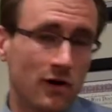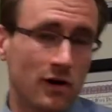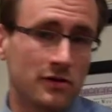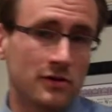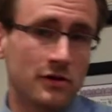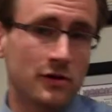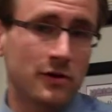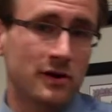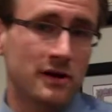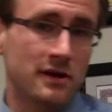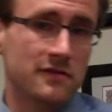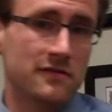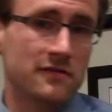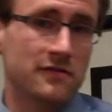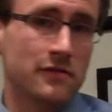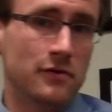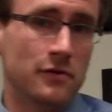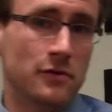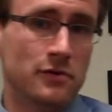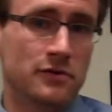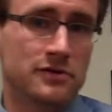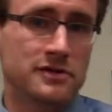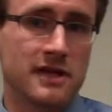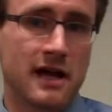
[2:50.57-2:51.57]
are there any
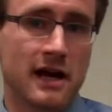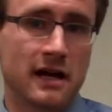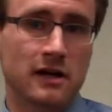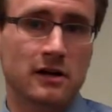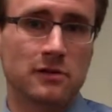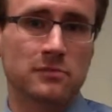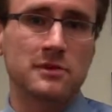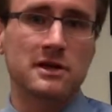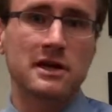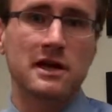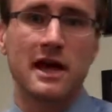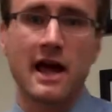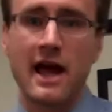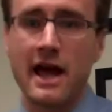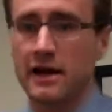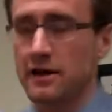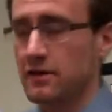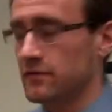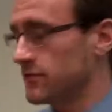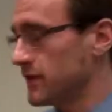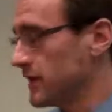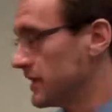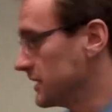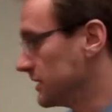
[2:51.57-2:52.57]
foods that could be
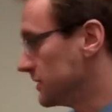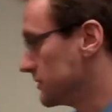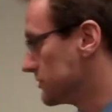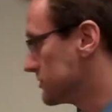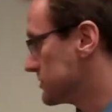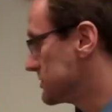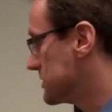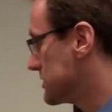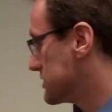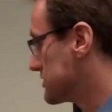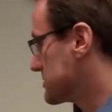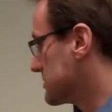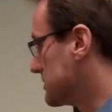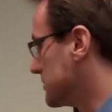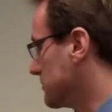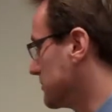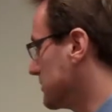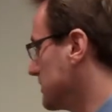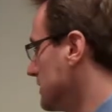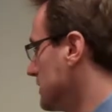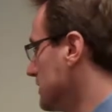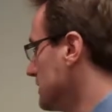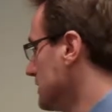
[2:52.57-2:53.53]
aggravating your system?